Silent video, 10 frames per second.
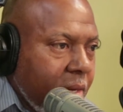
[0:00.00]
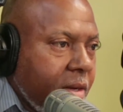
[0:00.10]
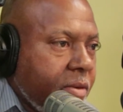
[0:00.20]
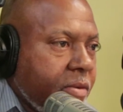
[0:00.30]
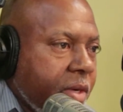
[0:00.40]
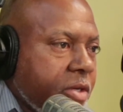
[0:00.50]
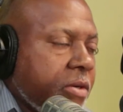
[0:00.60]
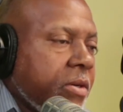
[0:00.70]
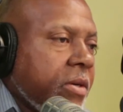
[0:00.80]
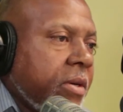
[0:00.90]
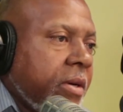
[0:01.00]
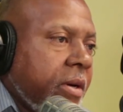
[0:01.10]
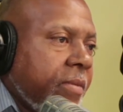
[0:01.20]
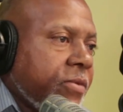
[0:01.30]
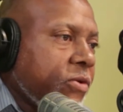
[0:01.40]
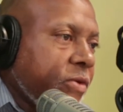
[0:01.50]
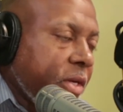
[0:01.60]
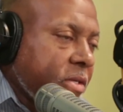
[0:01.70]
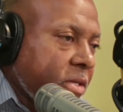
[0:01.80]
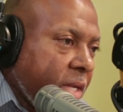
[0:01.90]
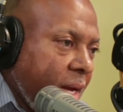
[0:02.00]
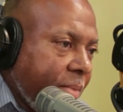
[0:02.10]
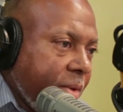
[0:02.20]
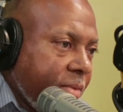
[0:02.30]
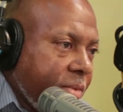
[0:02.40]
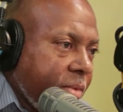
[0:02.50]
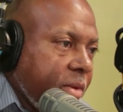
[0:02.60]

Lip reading: in which two things could happen.